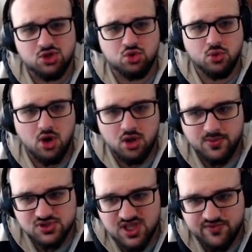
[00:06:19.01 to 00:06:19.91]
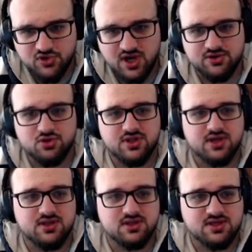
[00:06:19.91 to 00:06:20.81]
to almost every other deck
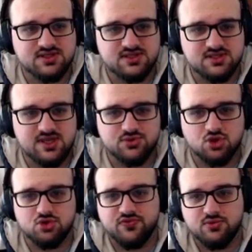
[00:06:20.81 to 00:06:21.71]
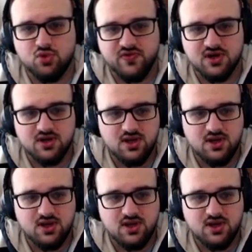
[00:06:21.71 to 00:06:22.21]
that has some sort of removal.